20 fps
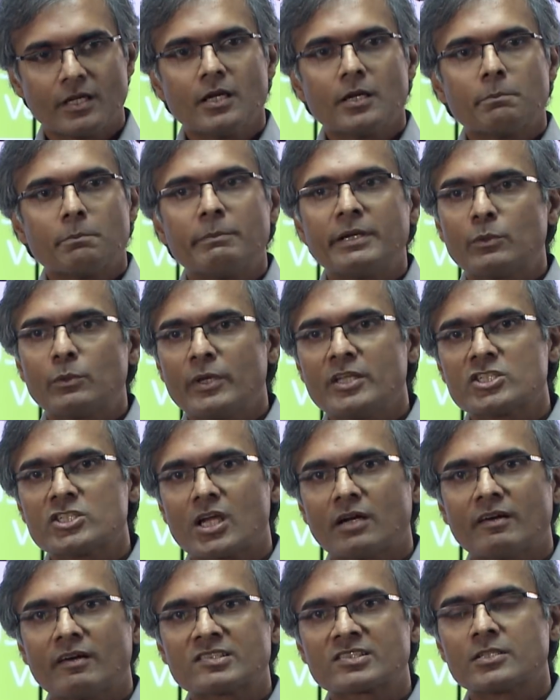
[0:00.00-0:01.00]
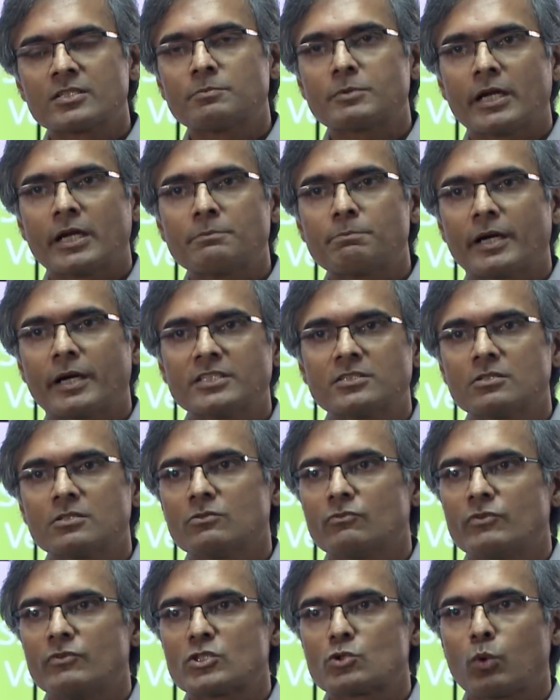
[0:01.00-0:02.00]
Between JavaScript and Python,
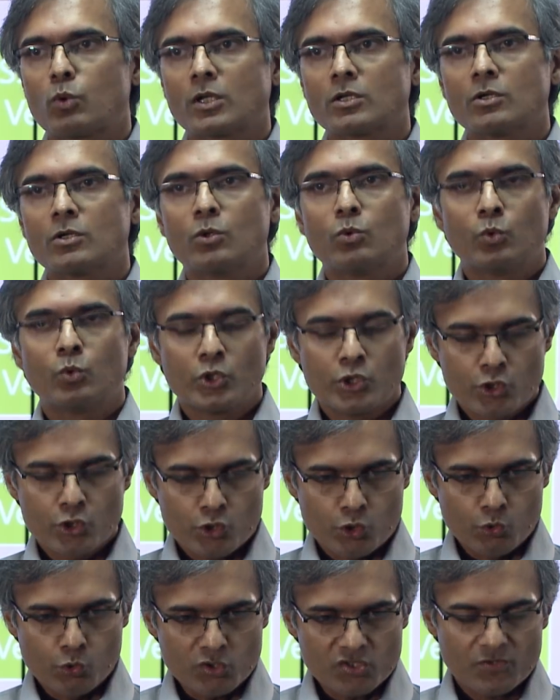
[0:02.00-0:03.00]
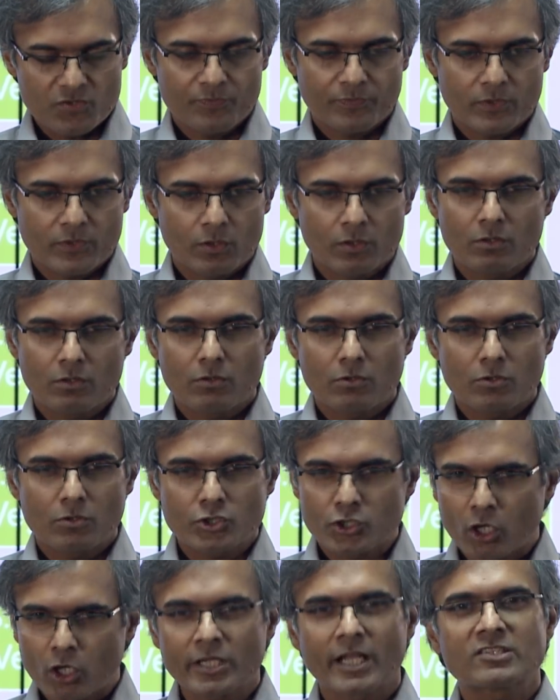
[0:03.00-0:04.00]
which one would you choose?
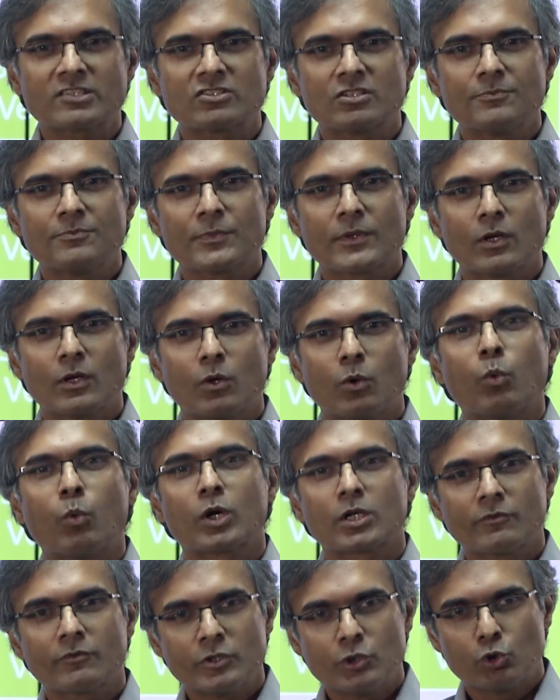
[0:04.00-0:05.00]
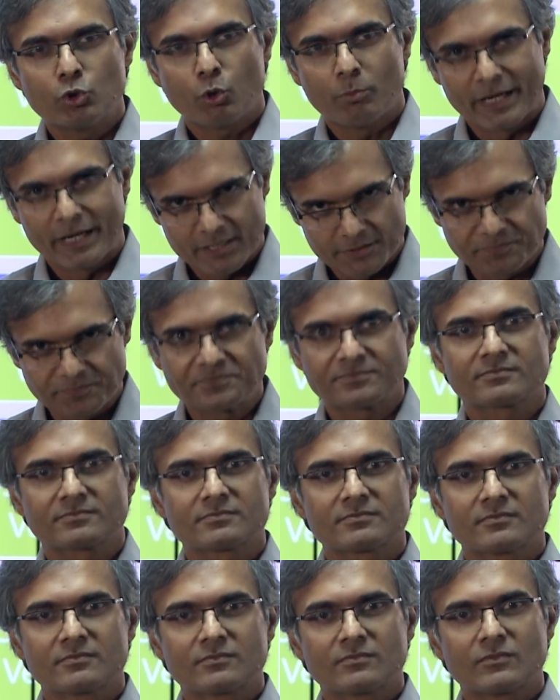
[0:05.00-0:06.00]
Short answer, whatever you know better.
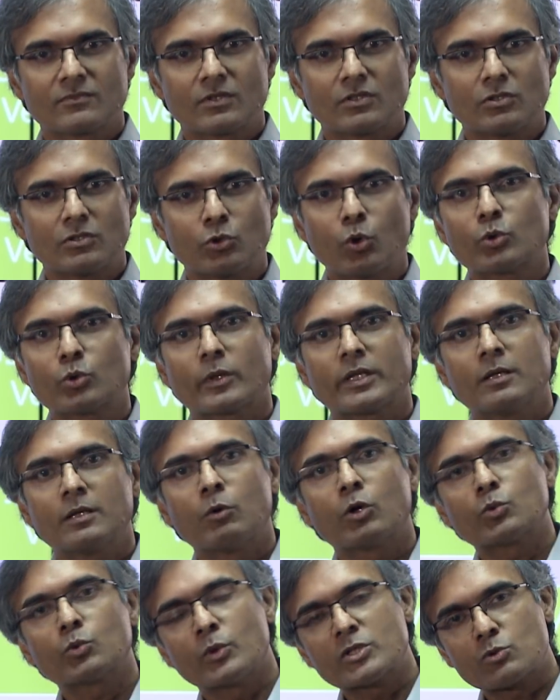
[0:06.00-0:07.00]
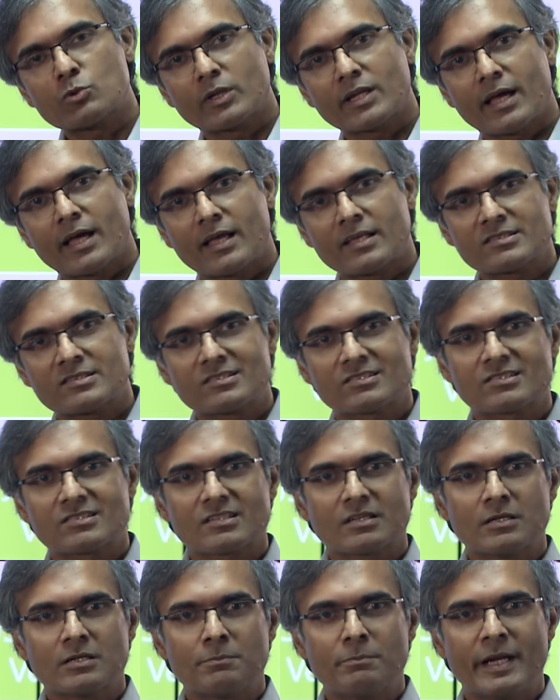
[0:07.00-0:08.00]
Don't worry about which one has
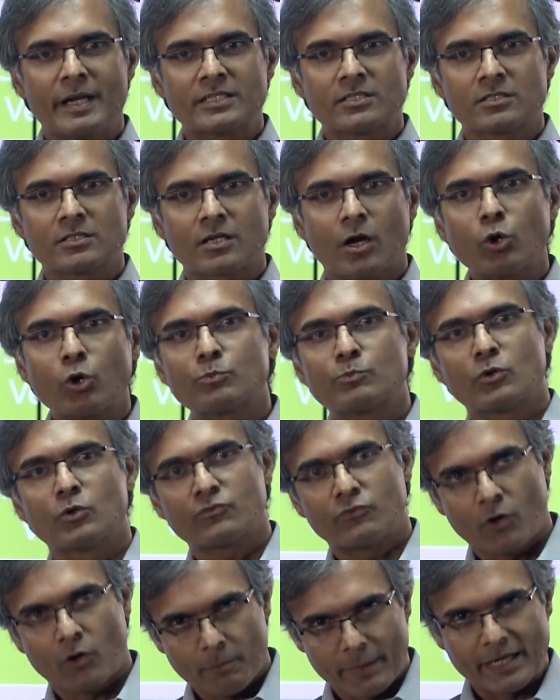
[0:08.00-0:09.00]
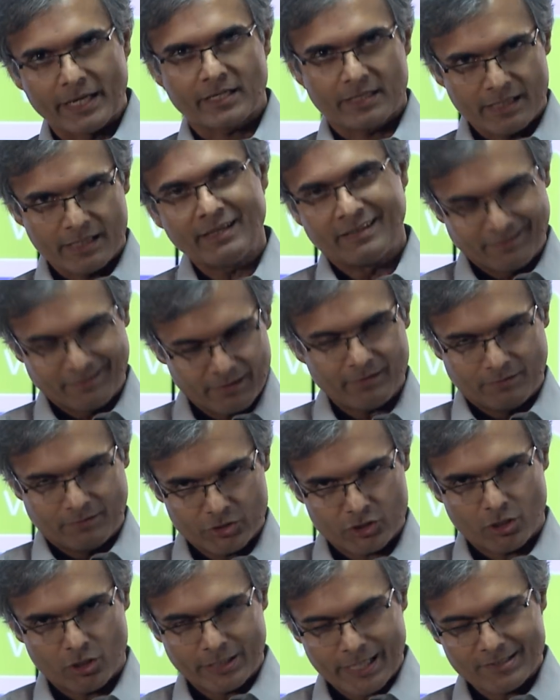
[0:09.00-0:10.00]
a better output format. And
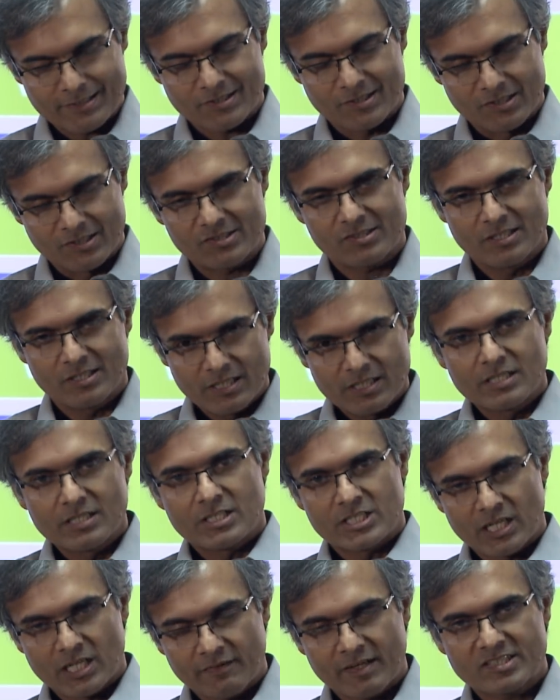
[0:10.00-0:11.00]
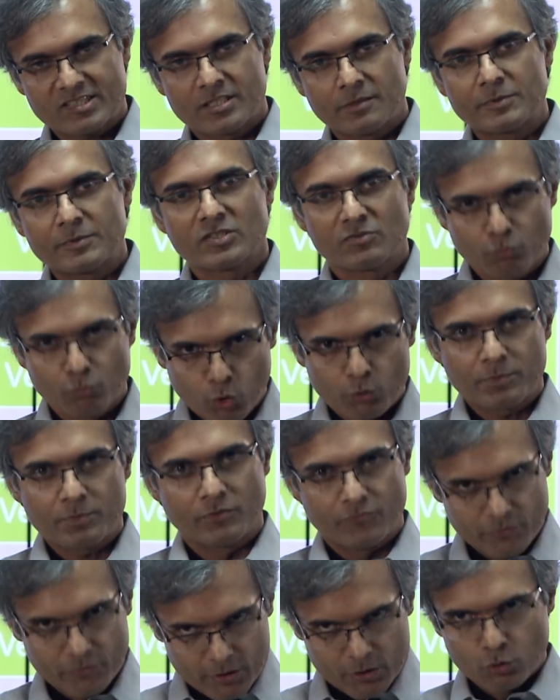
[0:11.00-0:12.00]
short answer is JavaScript is more
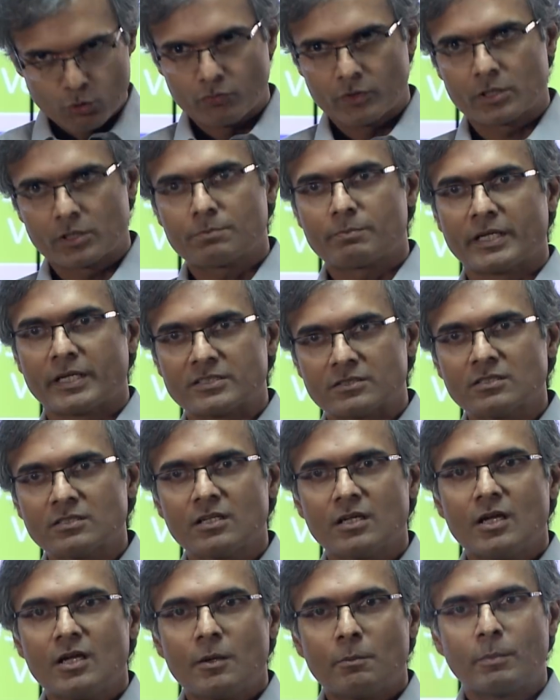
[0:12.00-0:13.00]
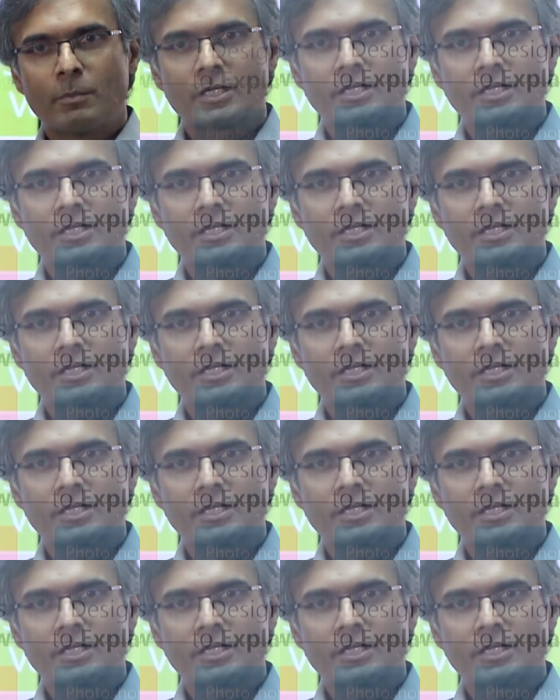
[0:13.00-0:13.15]
preferred over Python. But